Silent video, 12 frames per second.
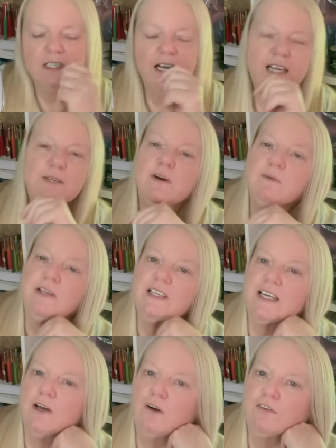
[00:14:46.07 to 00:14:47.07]
Anyway, I'm going
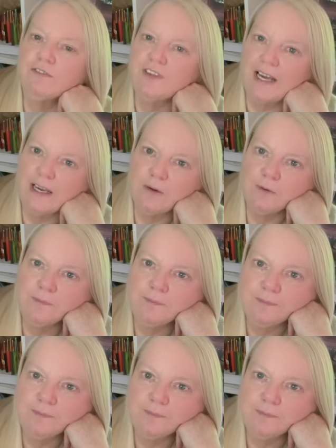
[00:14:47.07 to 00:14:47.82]
to get off now